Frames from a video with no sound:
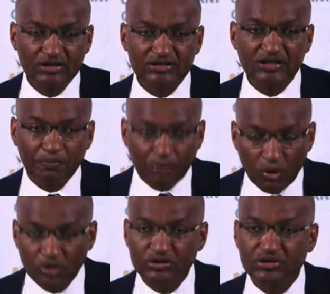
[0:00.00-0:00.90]

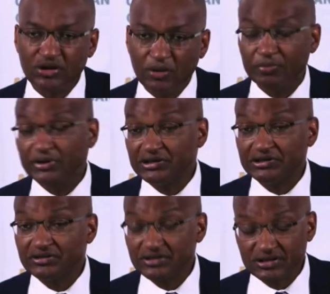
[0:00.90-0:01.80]
support the
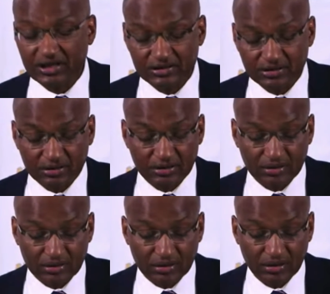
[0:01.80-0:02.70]
operations that,
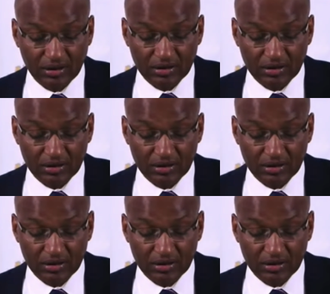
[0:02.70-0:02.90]
the